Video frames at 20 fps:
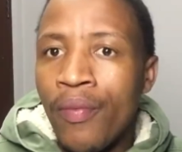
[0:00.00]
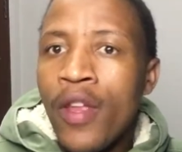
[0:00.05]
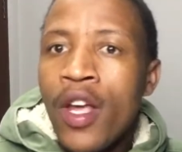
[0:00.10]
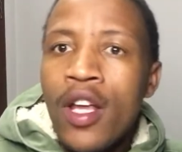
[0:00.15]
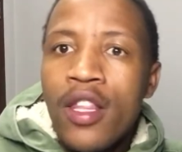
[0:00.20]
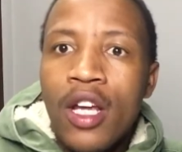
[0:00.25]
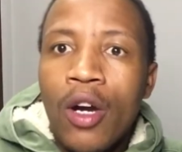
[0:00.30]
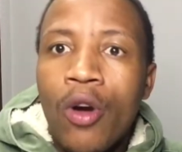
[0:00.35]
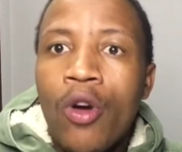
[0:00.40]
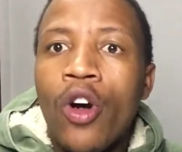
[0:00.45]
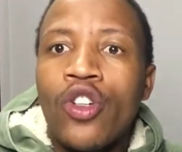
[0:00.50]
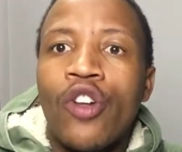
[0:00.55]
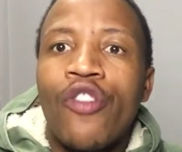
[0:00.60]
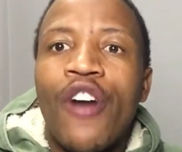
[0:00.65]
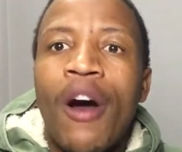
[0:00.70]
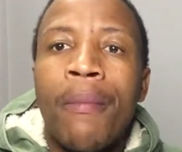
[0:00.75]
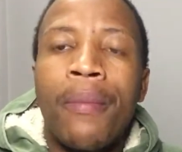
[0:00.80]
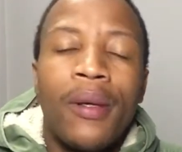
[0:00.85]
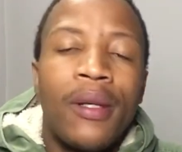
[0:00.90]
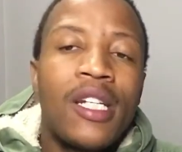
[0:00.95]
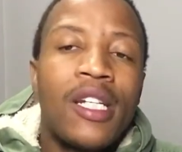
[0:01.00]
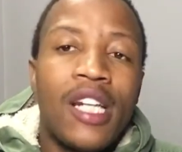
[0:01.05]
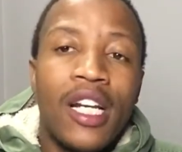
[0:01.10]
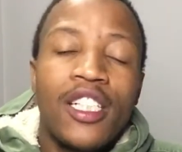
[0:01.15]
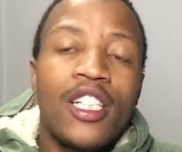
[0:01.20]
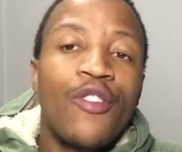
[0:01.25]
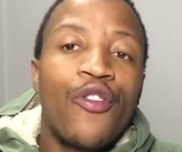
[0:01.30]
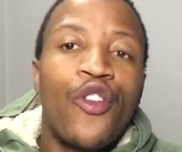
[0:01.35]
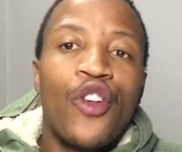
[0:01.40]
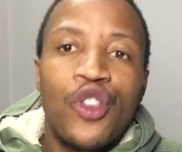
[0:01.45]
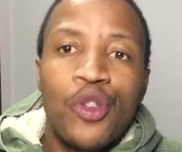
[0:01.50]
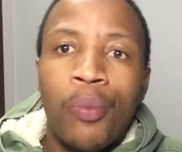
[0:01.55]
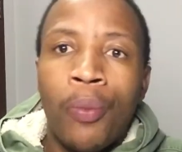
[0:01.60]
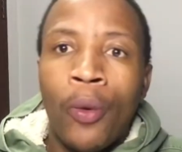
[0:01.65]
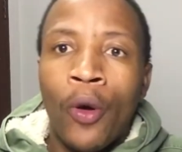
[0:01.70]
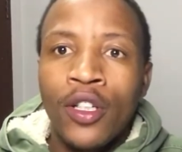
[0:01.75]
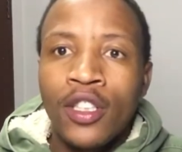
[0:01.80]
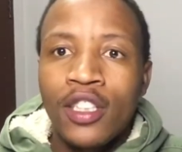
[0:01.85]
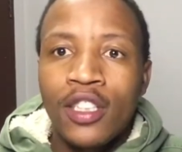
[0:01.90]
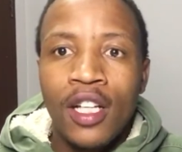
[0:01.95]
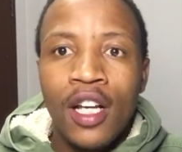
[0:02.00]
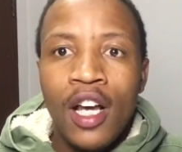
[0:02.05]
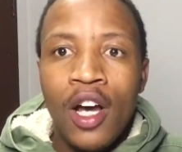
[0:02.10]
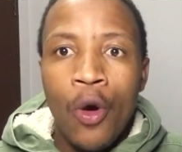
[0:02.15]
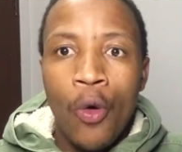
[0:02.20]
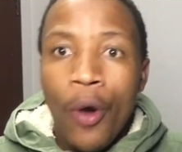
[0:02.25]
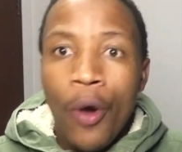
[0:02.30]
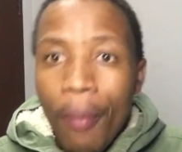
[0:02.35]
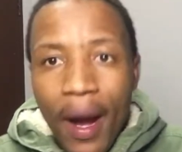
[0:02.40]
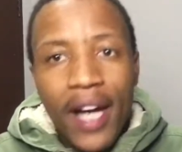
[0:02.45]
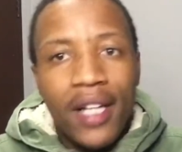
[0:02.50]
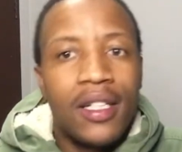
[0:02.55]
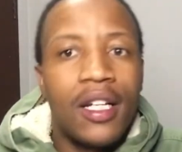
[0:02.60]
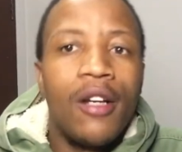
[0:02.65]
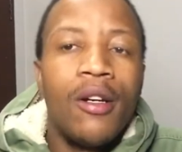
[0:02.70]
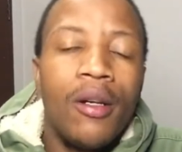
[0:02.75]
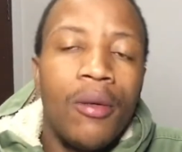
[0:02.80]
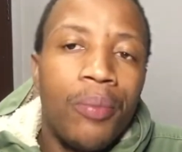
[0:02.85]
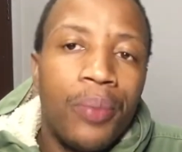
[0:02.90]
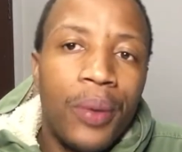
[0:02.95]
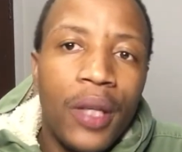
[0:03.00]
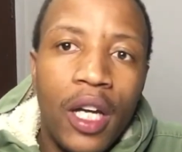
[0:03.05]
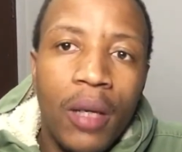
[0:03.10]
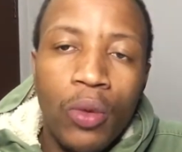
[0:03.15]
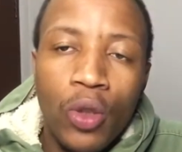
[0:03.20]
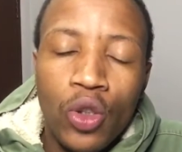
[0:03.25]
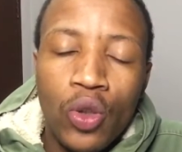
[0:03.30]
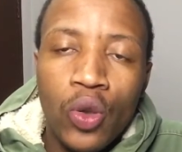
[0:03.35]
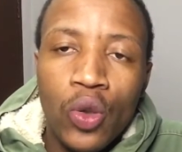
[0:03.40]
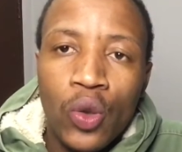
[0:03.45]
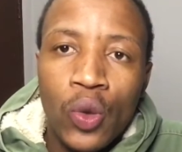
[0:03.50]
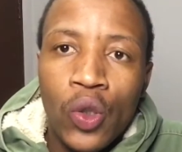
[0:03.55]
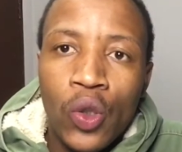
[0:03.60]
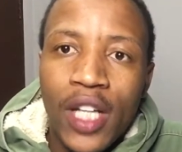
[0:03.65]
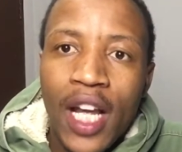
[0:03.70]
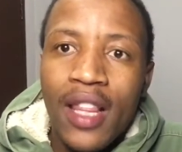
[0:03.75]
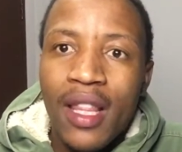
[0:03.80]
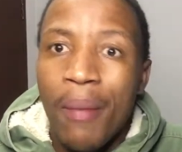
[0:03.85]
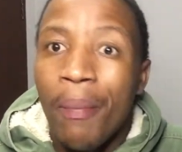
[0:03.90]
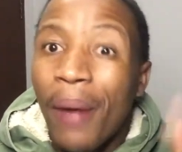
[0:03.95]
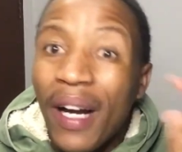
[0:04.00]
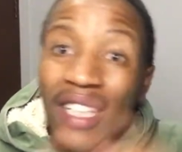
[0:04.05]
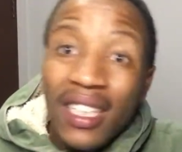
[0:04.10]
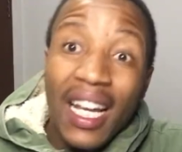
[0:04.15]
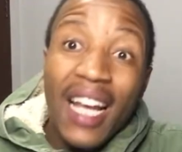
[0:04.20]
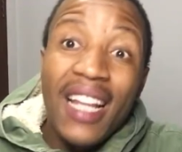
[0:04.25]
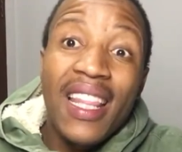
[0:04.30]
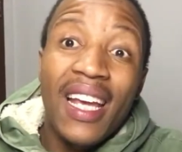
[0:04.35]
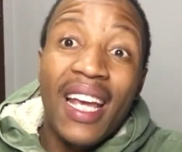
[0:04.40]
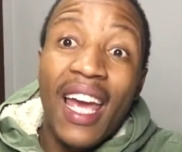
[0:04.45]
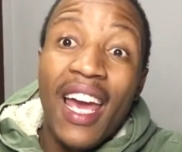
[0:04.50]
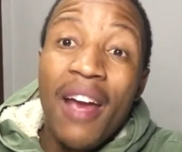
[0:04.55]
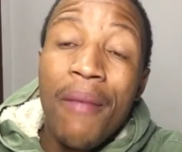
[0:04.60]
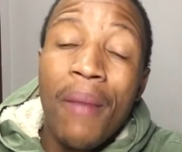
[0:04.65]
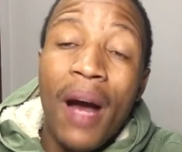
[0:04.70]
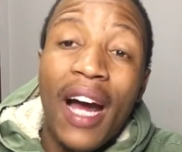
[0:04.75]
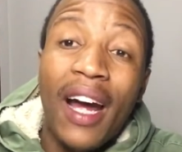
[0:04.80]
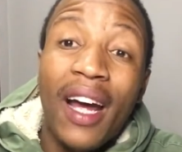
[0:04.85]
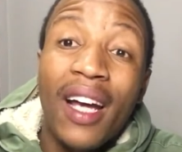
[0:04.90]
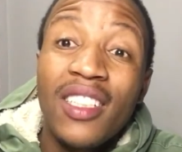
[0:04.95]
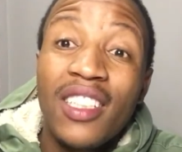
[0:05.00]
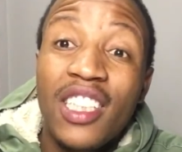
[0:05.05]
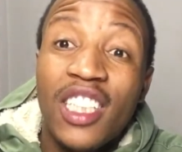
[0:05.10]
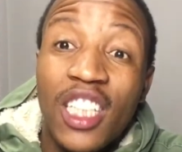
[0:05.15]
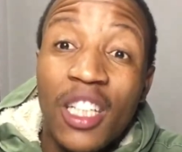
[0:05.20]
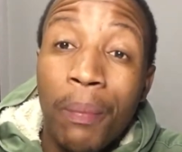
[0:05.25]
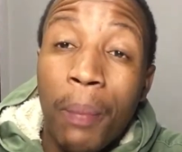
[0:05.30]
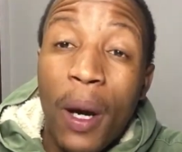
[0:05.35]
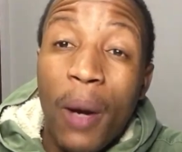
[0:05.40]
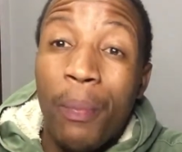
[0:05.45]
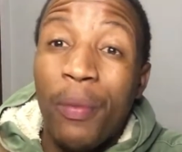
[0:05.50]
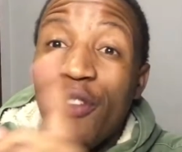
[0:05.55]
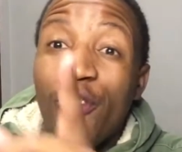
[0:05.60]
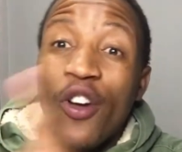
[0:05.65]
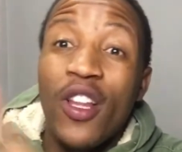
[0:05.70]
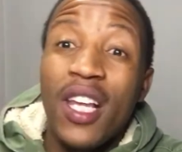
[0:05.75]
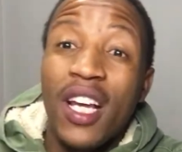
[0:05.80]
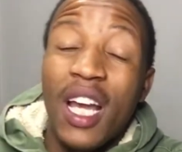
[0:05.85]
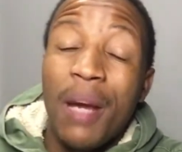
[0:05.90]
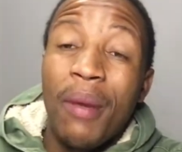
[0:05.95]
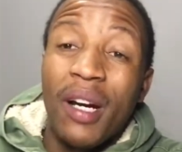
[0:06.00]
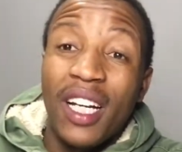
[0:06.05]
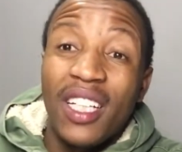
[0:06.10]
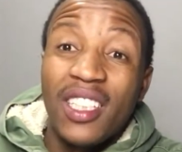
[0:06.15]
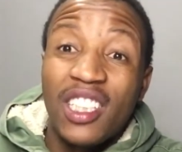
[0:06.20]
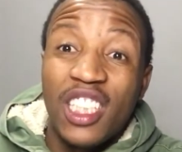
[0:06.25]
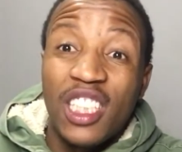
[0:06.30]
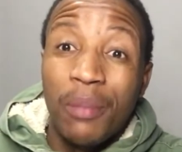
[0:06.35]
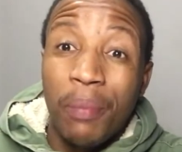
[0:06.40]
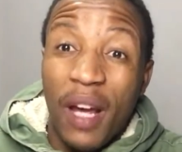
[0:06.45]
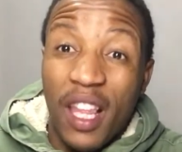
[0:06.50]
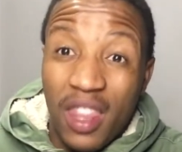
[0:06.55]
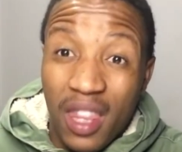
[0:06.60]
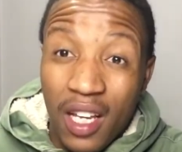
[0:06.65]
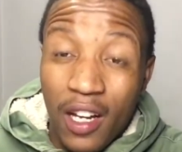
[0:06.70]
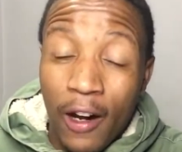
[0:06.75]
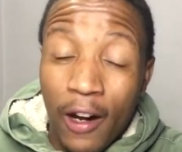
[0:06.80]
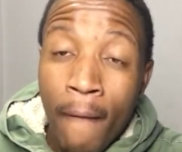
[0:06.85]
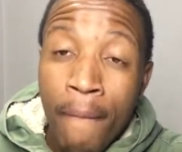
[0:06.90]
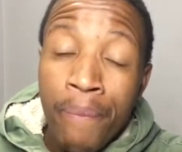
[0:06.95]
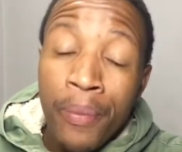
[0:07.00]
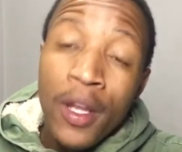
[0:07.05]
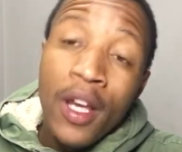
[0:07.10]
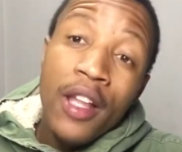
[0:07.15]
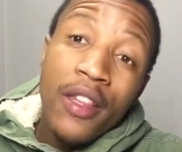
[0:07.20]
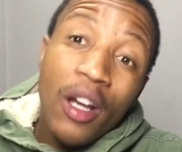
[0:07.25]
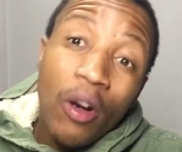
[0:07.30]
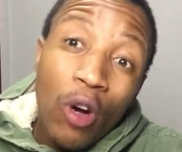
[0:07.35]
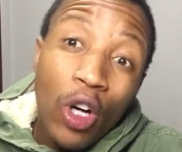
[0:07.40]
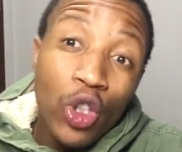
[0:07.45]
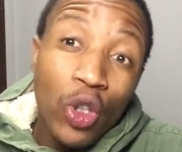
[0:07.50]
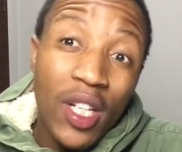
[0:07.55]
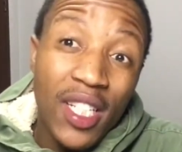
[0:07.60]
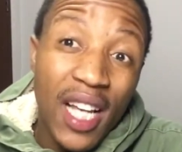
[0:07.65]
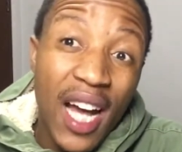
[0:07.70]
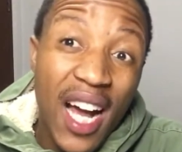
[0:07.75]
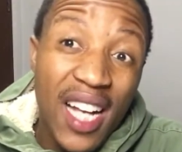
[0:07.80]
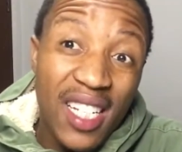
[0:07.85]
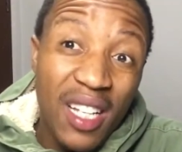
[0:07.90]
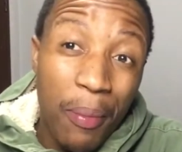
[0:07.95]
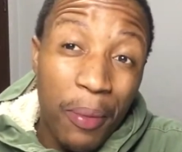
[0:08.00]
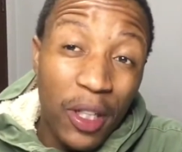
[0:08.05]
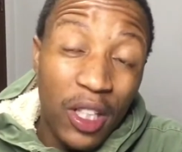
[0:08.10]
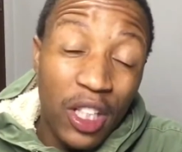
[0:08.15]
the Court of Arbitration for Sports, we might be able to sign them. But in the game against Chippa, before the game against Chippa, I think the coach was asked about the